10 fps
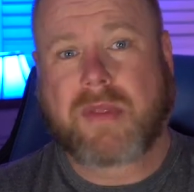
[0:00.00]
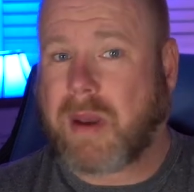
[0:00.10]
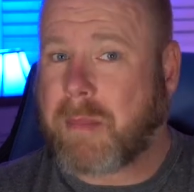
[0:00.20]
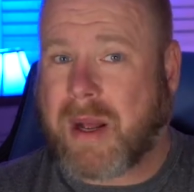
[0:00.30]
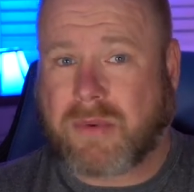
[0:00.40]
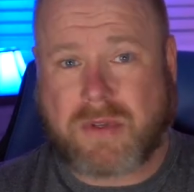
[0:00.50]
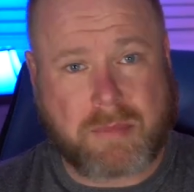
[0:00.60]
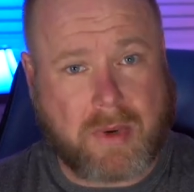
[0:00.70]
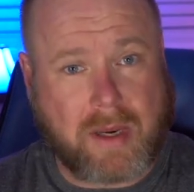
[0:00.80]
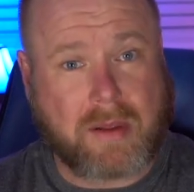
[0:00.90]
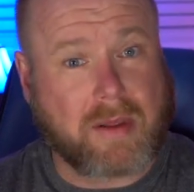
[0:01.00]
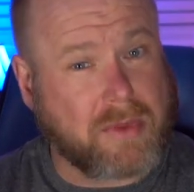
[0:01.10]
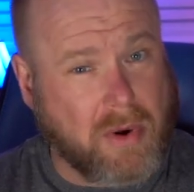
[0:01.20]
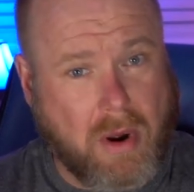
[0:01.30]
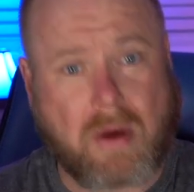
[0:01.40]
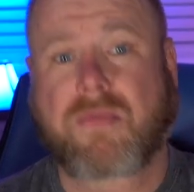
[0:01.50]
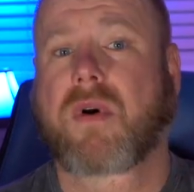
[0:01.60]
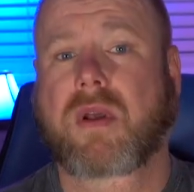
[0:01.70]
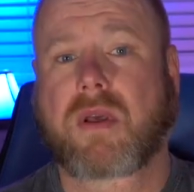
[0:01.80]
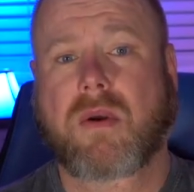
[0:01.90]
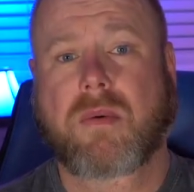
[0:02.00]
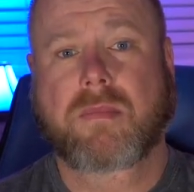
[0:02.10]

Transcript: the amount of money that they're offering you,